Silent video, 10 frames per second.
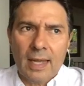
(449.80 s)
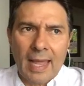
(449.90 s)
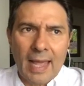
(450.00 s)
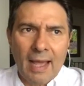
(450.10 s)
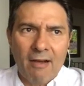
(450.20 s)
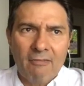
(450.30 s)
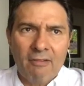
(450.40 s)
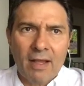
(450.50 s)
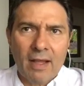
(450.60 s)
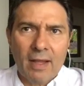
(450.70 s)
have
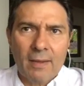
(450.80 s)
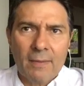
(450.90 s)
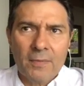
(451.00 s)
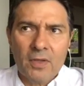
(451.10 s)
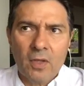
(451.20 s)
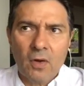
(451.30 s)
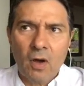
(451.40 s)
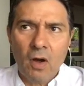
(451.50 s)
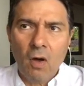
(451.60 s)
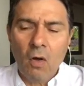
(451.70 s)

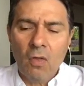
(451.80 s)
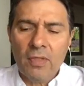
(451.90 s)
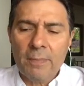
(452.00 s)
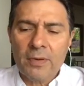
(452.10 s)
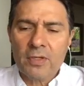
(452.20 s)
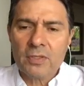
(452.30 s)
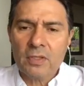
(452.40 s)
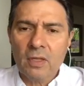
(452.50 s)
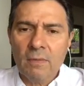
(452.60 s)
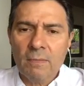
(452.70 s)
all the
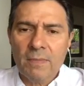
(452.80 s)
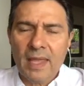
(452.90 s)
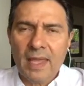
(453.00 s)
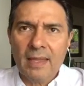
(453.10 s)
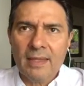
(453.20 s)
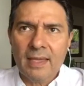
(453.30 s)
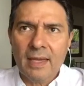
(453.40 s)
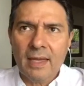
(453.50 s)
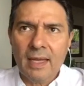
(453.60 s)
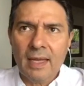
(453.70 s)
personnel and the